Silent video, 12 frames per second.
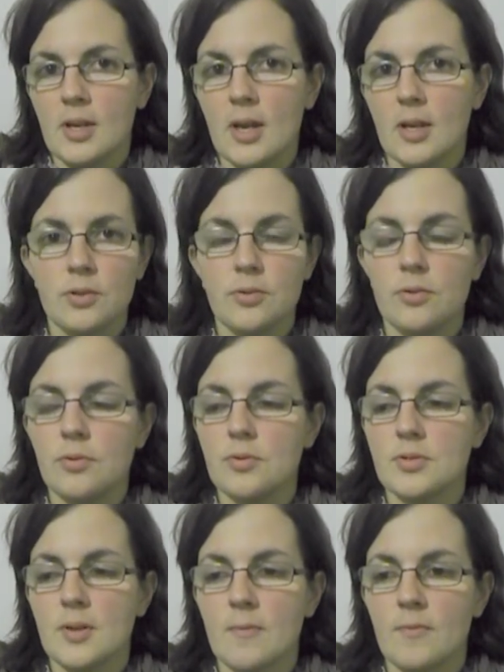and to do
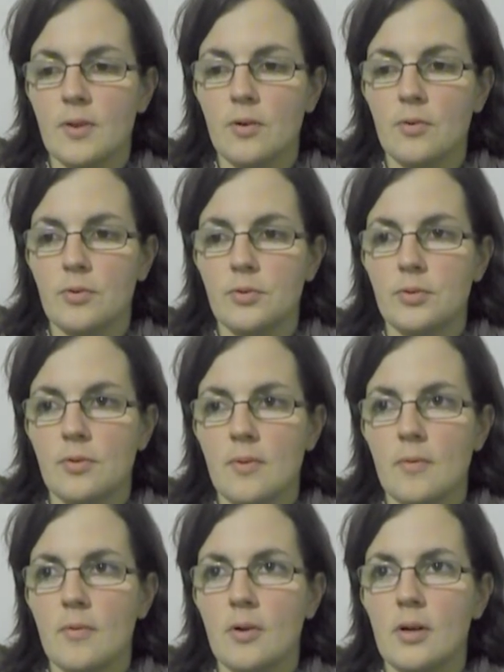something good to the
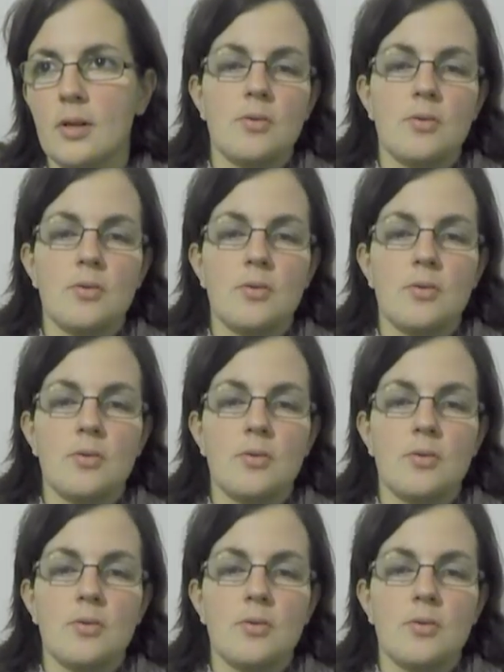world.